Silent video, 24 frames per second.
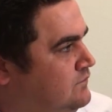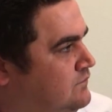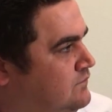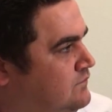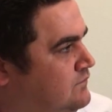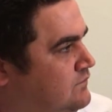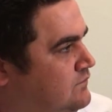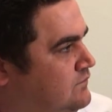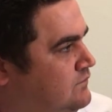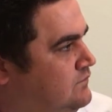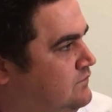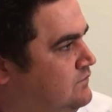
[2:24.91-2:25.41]

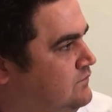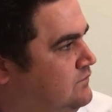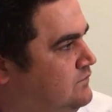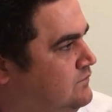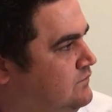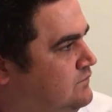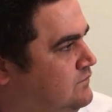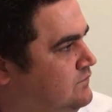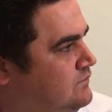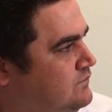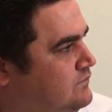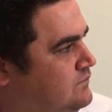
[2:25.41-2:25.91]

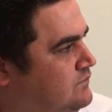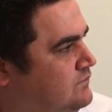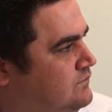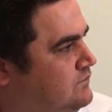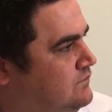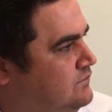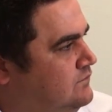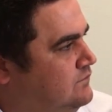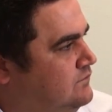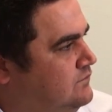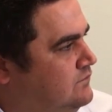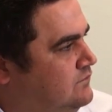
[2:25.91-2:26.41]

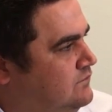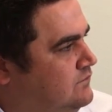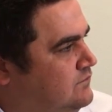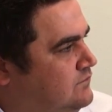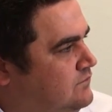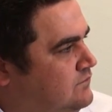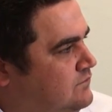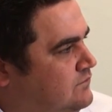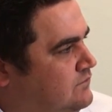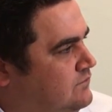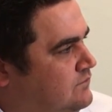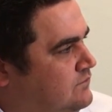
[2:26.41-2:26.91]

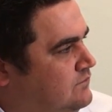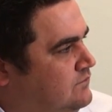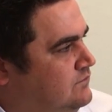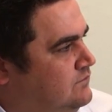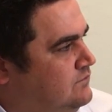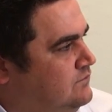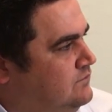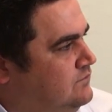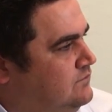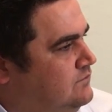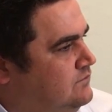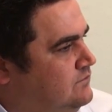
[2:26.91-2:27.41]

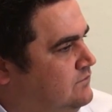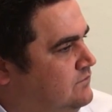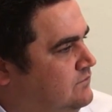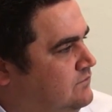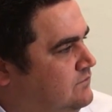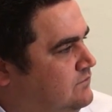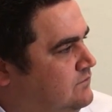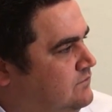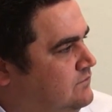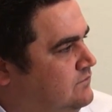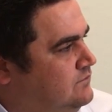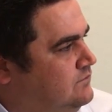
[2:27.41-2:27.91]

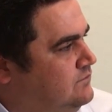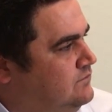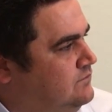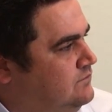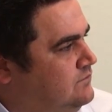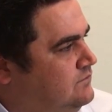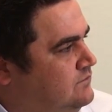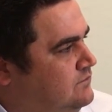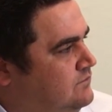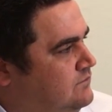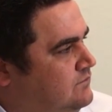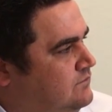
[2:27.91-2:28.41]

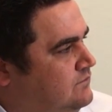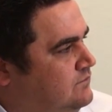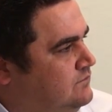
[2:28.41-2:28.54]
This person isn't speaking.